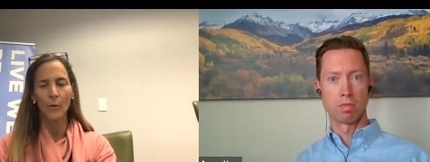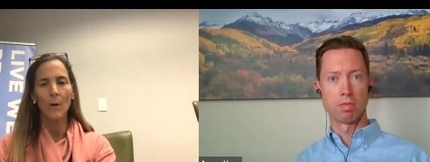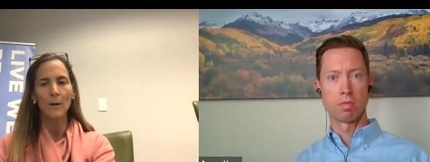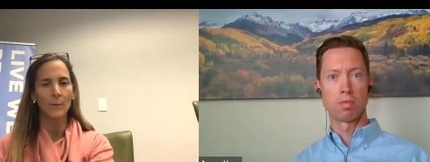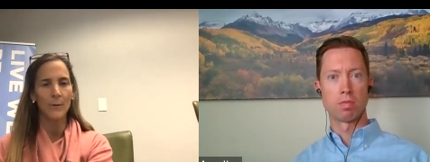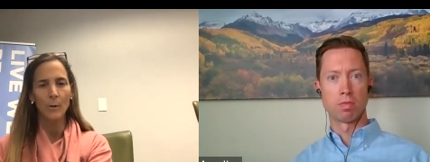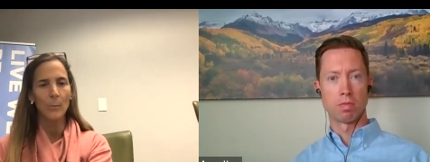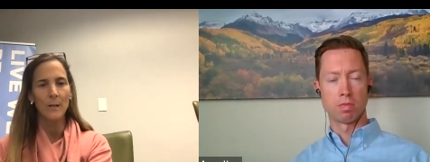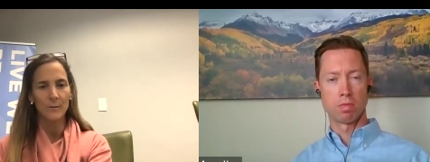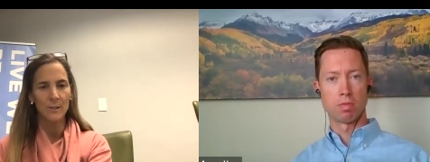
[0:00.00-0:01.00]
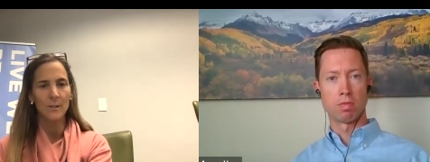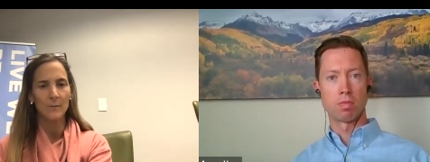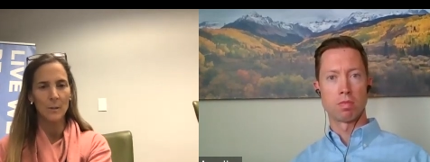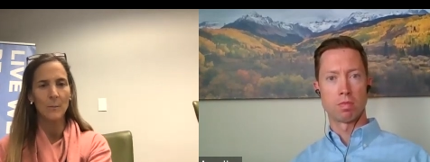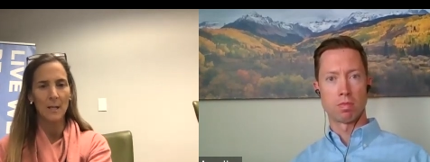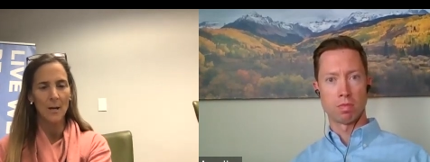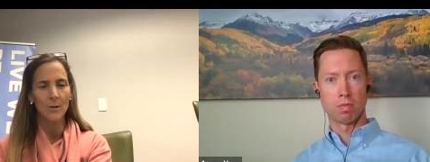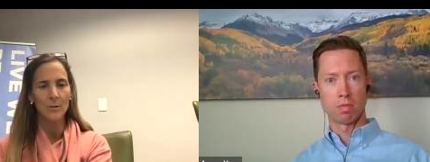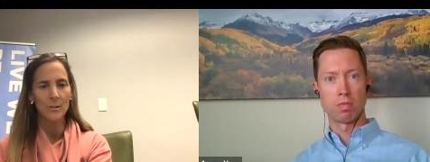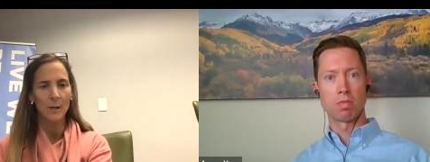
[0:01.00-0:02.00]
Speaker 1: a monotherapy of, of something
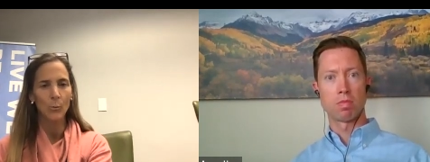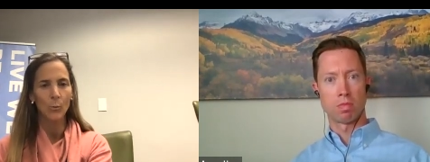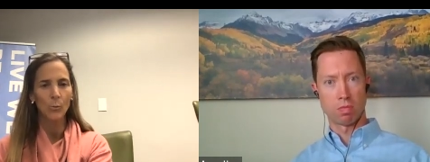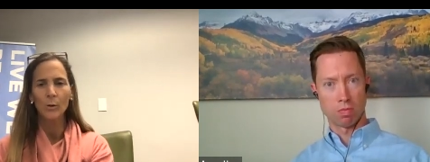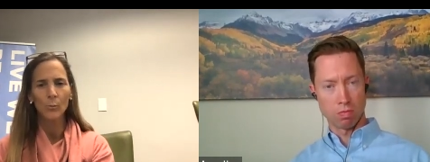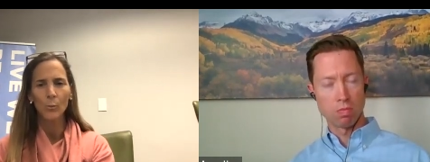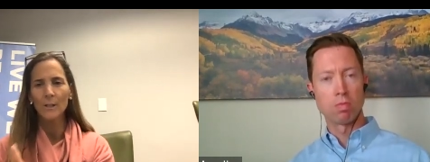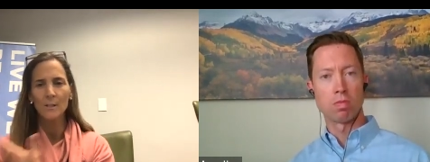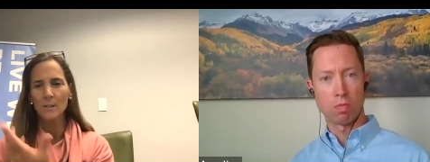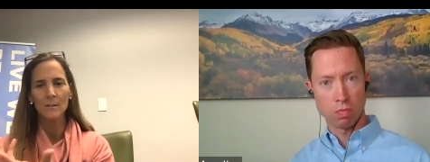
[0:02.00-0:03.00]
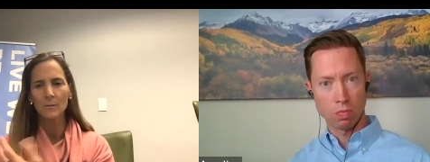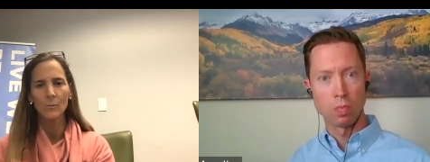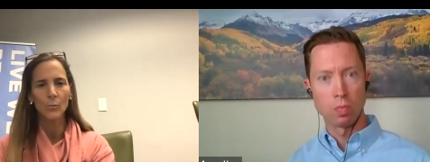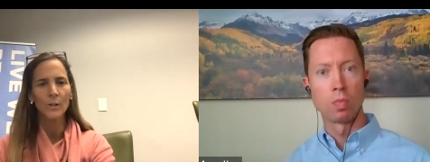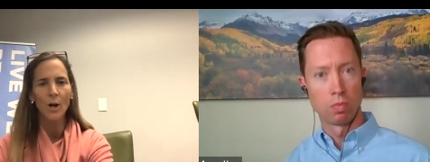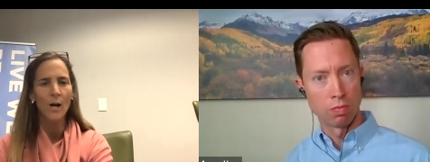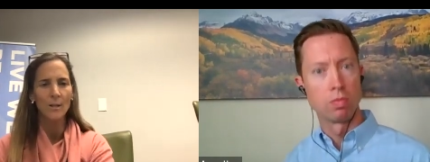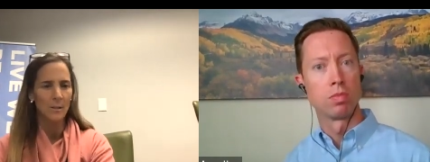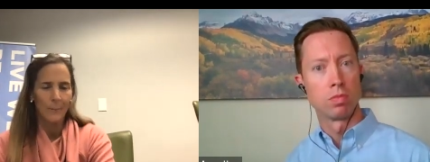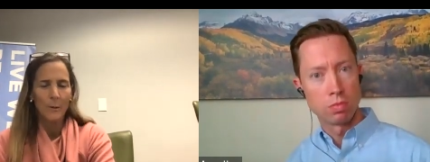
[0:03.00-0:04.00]
else like what what is what
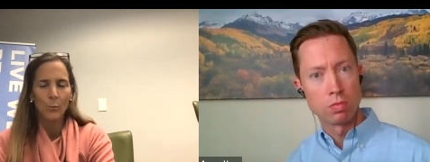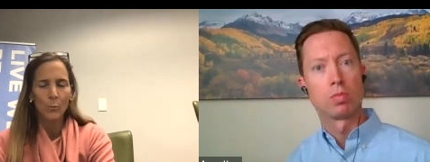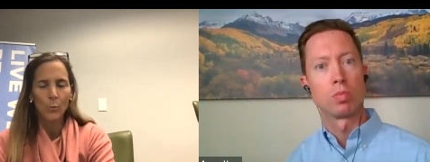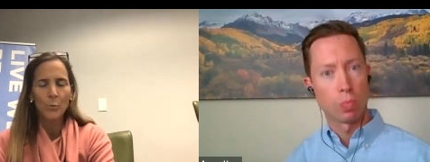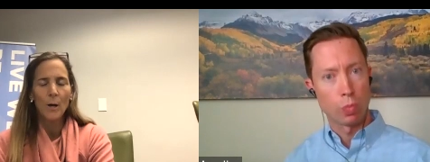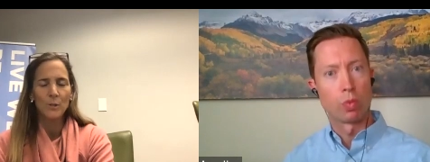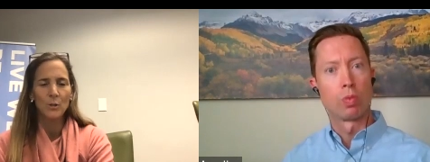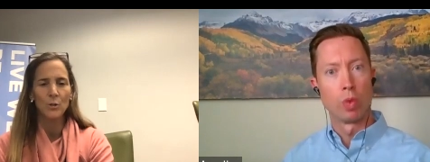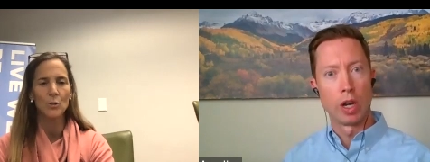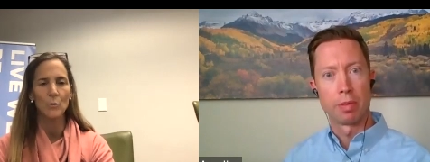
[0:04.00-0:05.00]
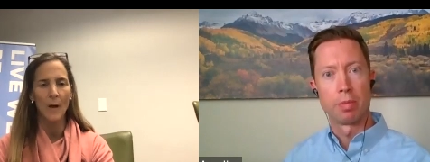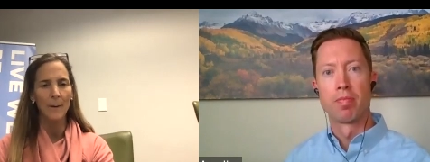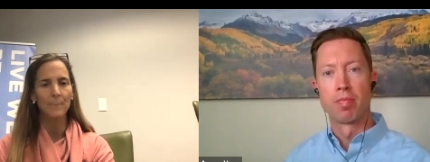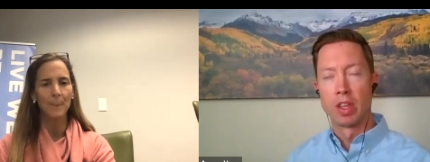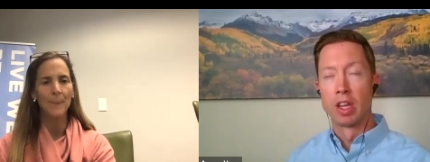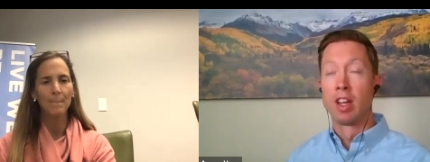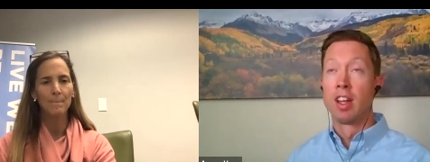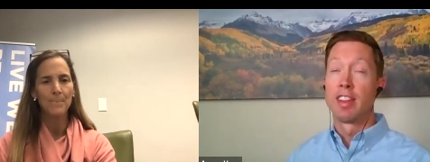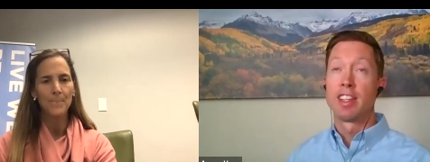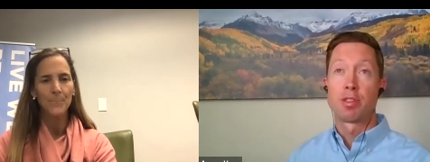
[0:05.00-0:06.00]
caused i mean what prompts you to right. do that
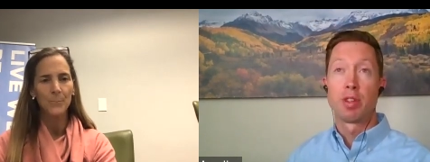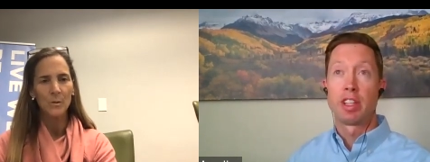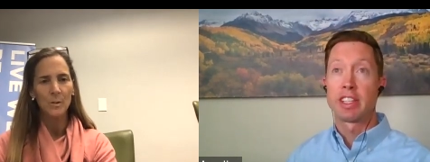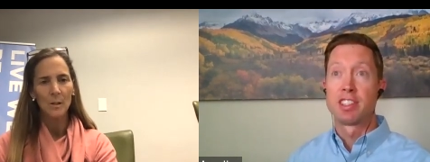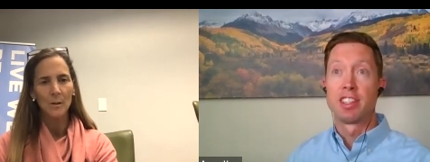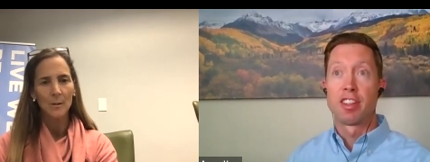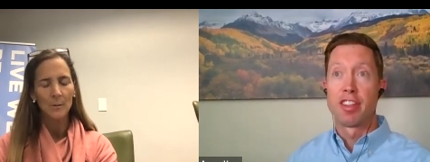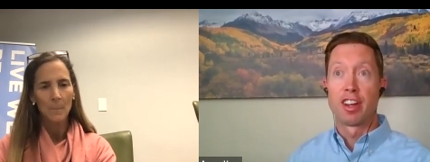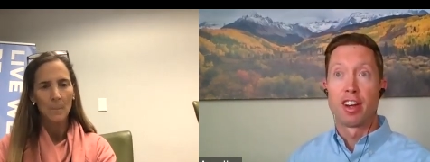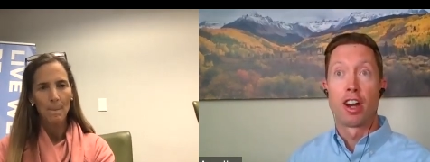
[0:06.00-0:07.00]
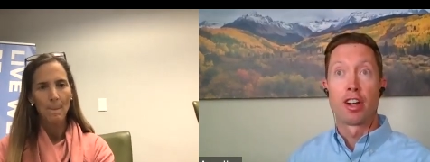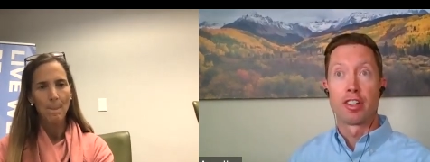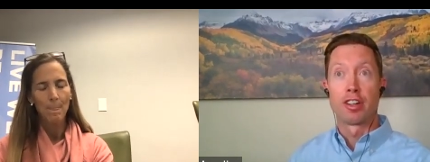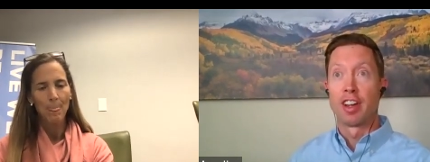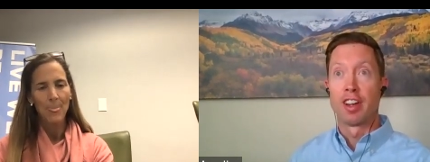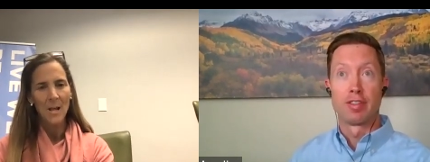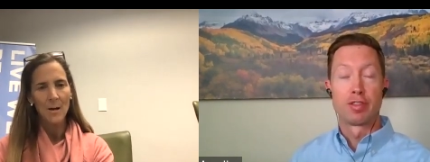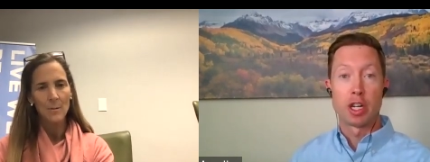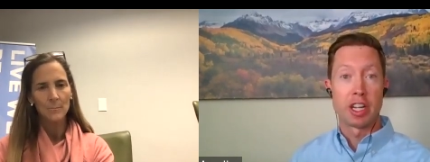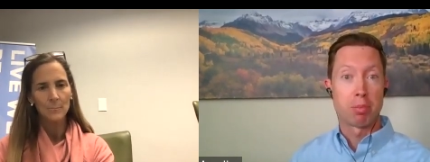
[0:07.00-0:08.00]
Speaker 2: this really gets into the art
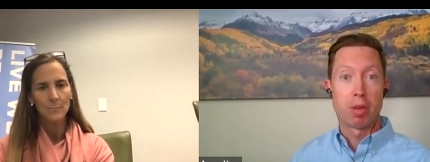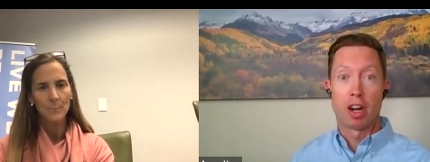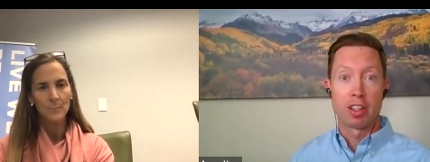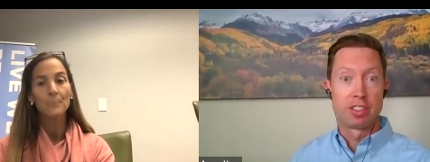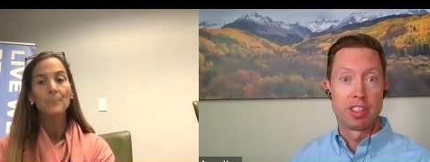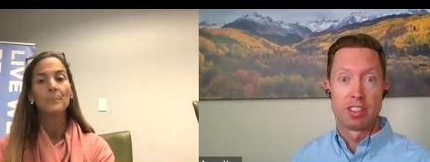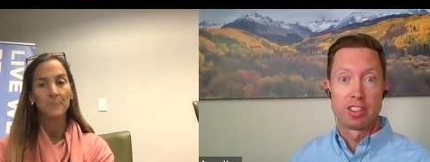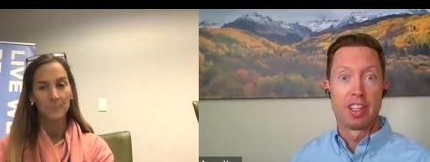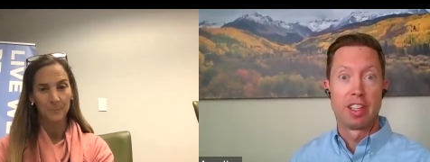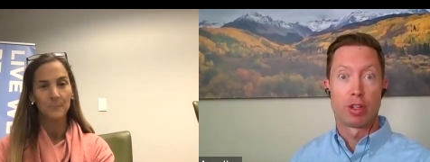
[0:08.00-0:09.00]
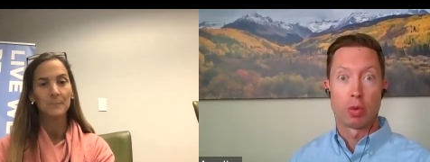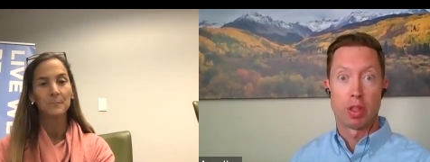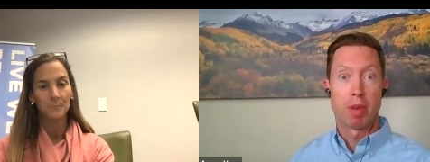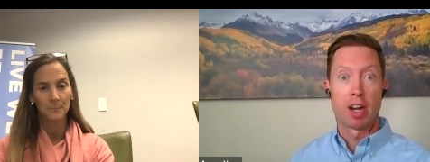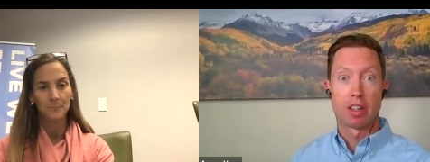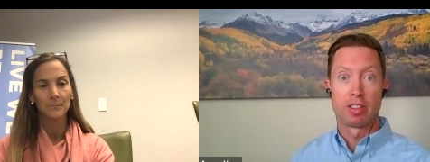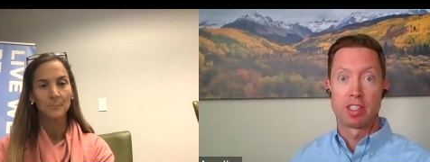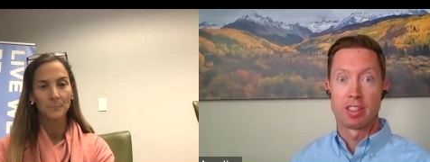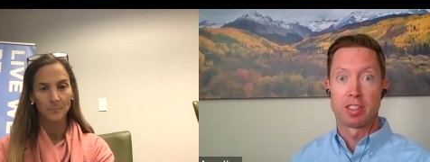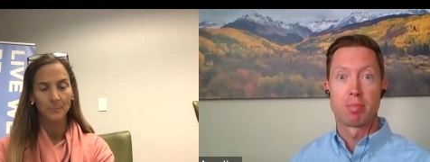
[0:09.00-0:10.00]
of treating parkinson's and living with
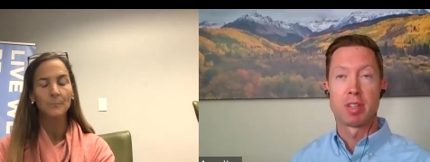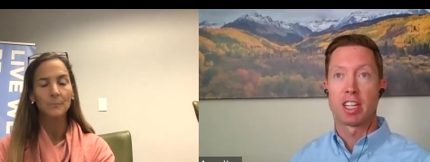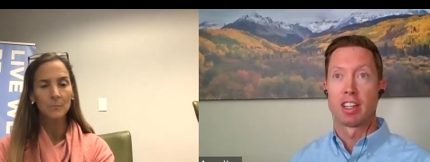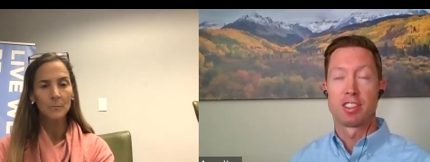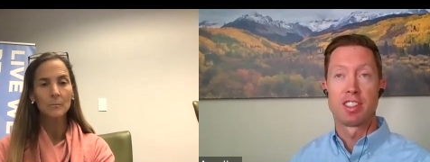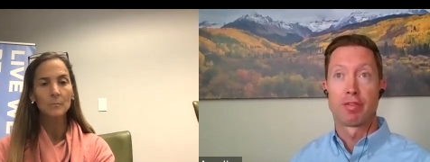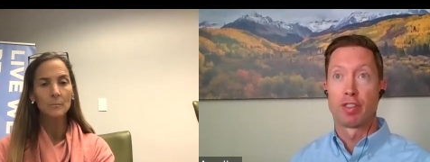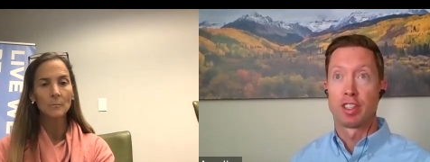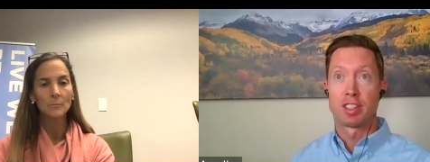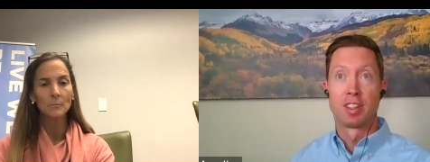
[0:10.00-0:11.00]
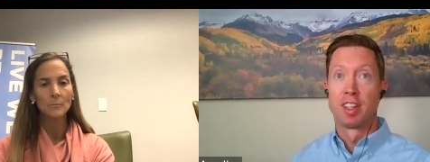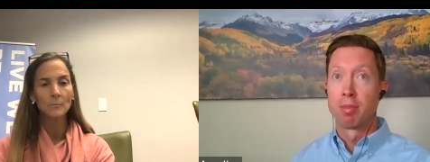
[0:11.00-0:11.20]
parkinson's because different